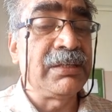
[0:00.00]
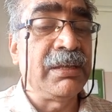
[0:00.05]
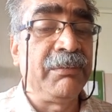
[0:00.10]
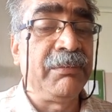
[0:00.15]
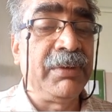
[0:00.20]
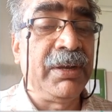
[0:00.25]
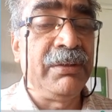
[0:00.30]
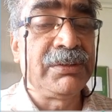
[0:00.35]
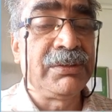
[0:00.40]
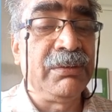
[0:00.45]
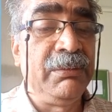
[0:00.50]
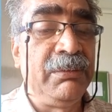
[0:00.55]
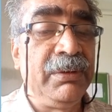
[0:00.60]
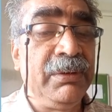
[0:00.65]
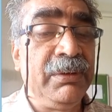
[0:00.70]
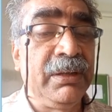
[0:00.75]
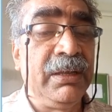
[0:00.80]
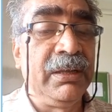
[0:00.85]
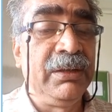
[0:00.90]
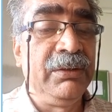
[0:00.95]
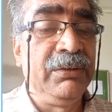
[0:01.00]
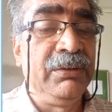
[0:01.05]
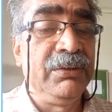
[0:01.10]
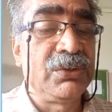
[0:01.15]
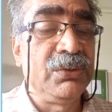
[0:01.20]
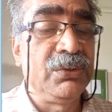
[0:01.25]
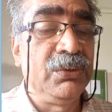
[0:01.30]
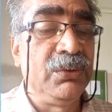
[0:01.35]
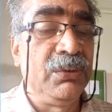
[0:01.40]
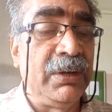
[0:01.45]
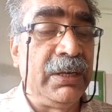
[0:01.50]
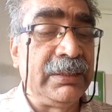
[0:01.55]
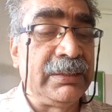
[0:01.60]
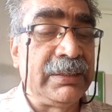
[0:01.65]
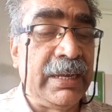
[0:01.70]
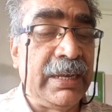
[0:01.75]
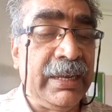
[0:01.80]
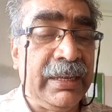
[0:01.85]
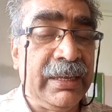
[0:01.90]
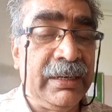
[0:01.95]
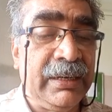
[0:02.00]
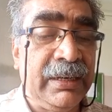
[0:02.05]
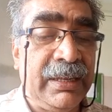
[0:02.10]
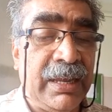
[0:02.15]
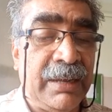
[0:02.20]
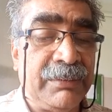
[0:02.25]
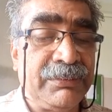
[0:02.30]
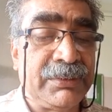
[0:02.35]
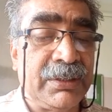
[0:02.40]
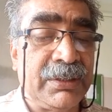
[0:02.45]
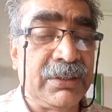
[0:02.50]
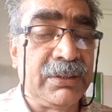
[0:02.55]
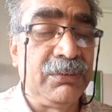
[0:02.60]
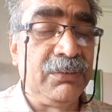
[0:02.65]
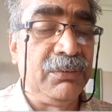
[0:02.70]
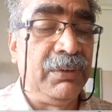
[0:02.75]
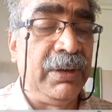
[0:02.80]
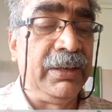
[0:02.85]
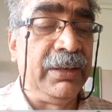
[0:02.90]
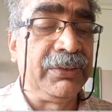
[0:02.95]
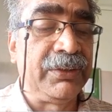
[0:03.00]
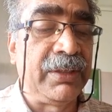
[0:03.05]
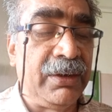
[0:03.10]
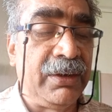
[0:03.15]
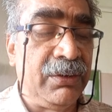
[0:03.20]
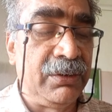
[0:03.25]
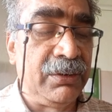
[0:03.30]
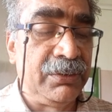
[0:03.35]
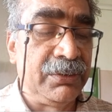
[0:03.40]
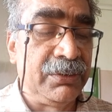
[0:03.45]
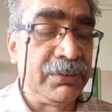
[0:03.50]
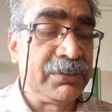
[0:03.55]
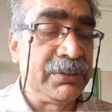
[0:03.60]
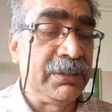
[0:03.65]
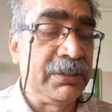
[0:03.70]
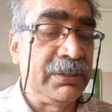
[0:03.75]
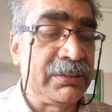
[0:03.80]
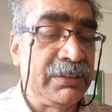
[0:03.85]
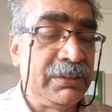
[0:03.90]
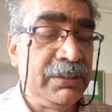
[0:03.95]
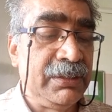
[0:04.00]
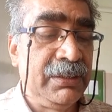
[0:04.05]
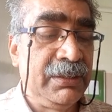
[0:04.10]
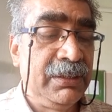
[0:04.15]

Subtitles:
Sometimes the king used to attack and capture wealth and all those things.